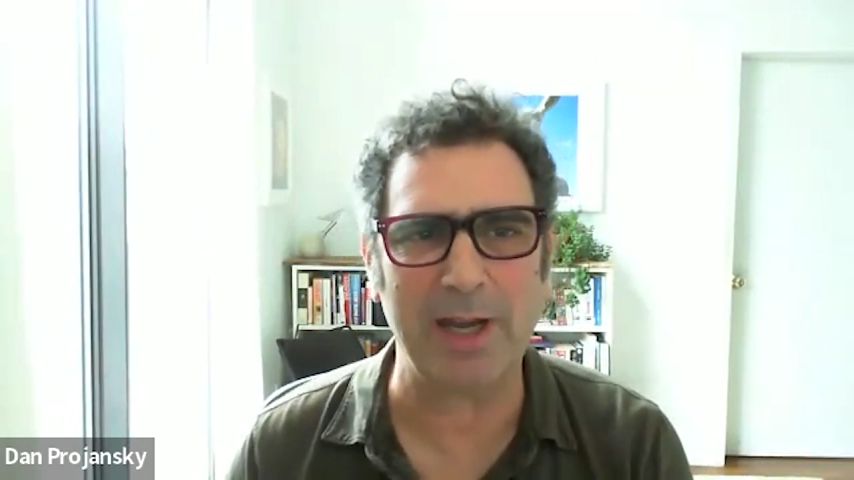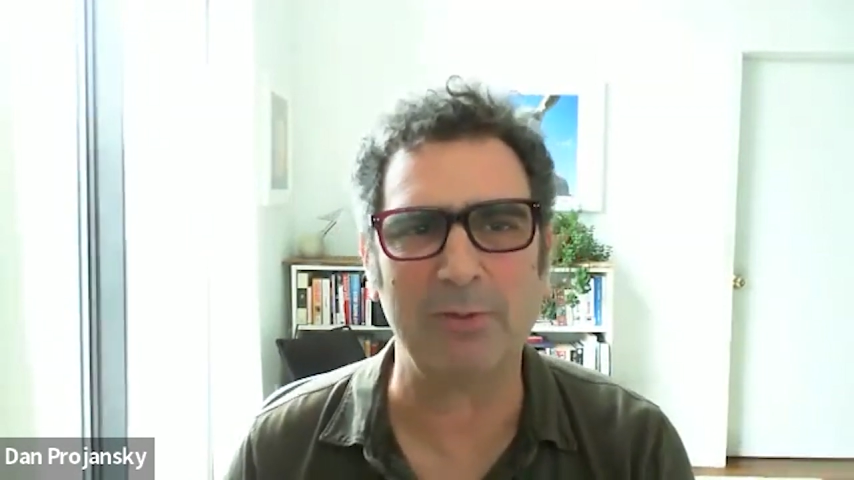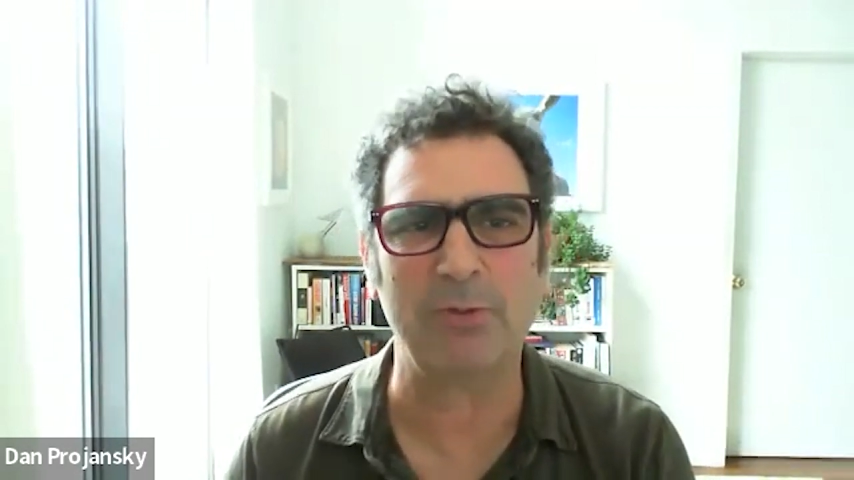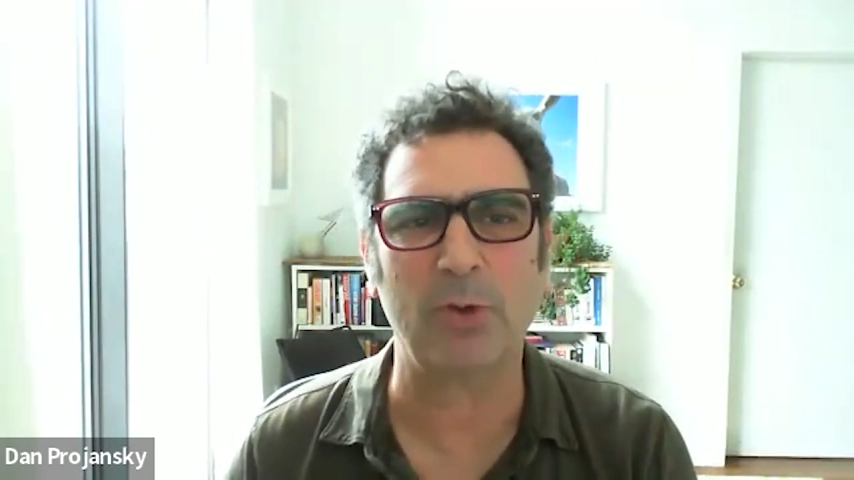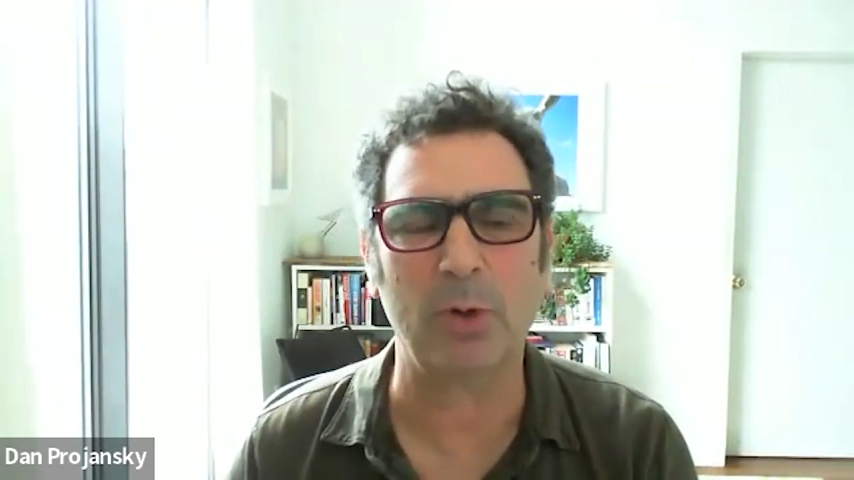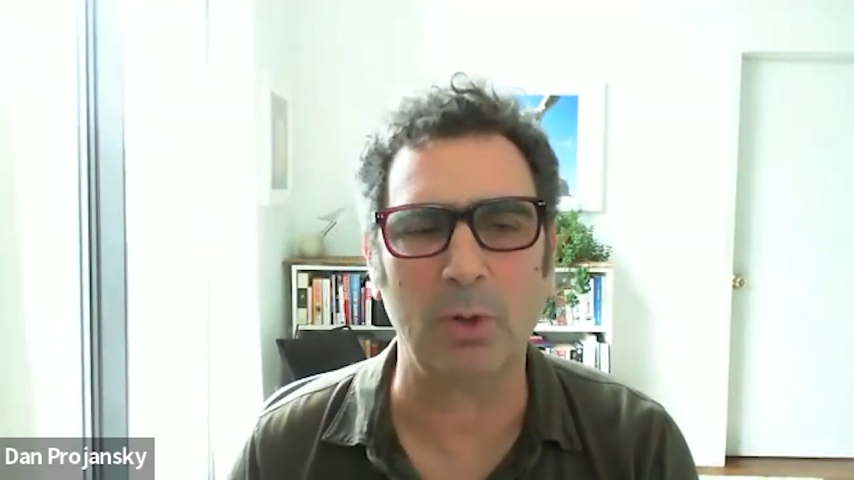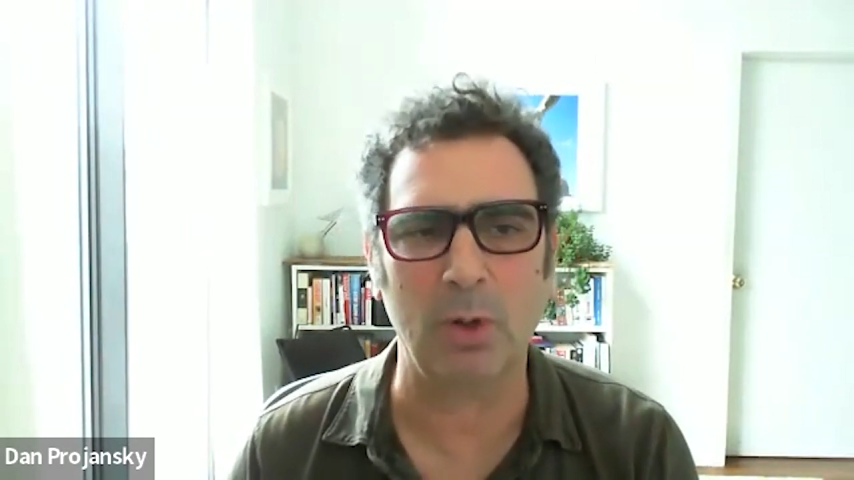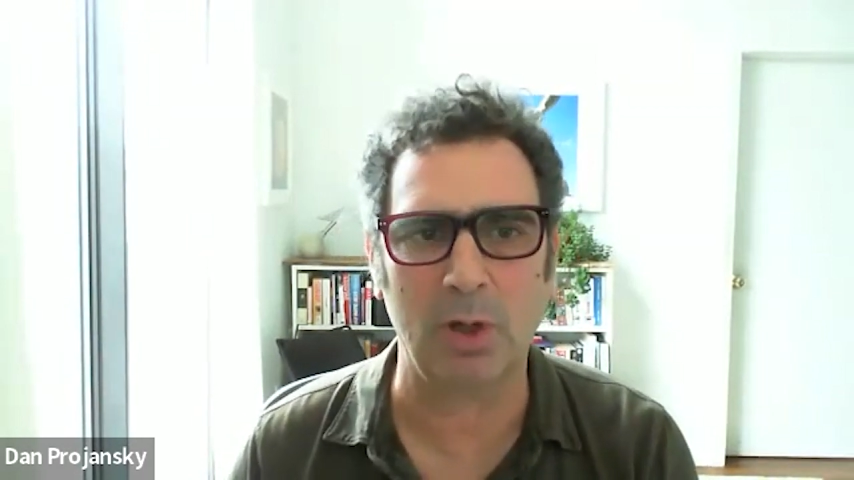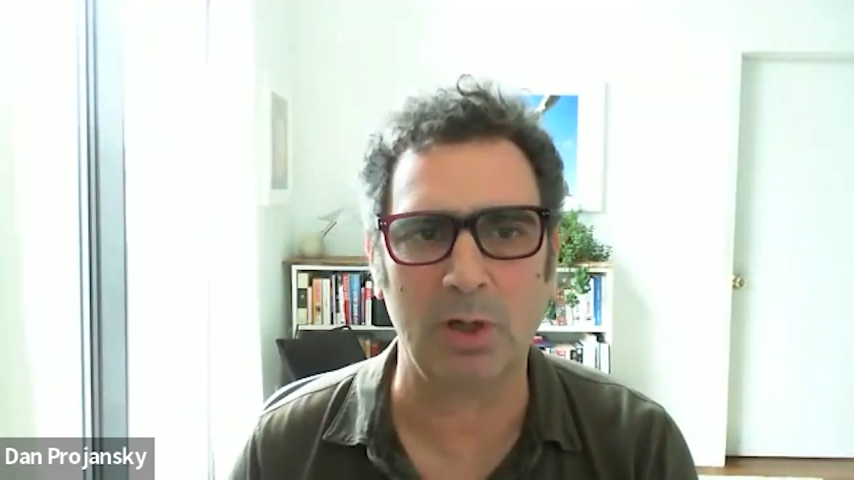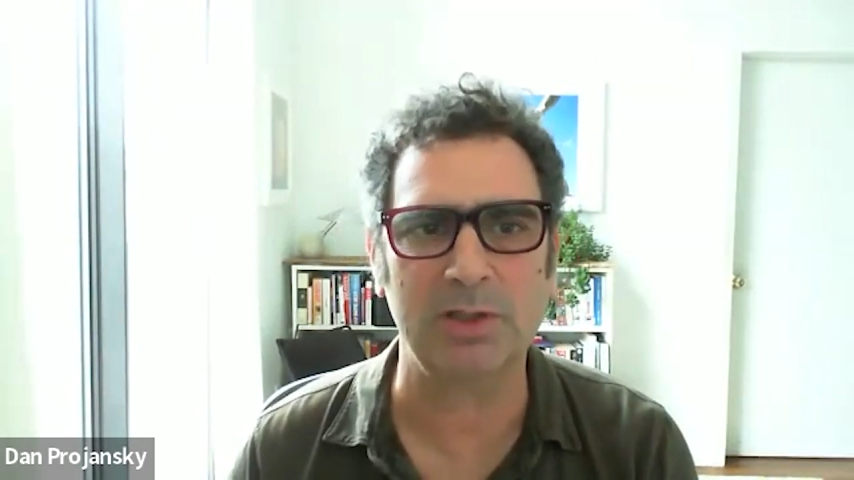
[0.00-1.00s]
and for a
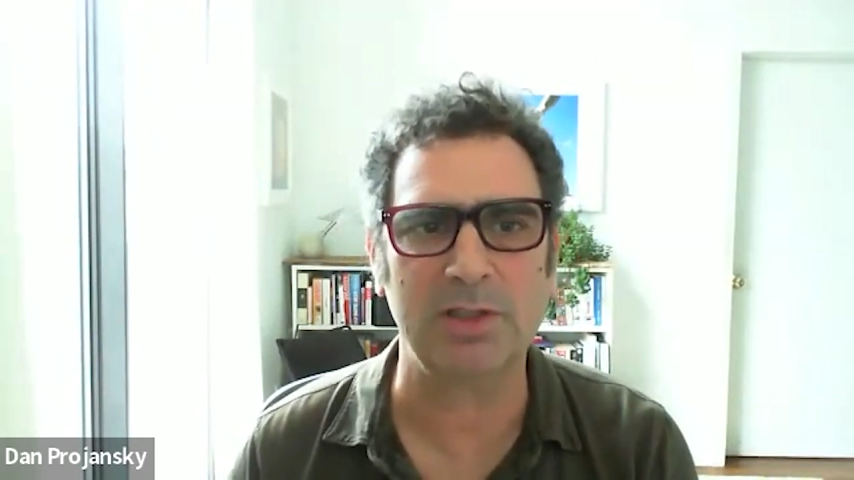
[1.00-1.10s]
long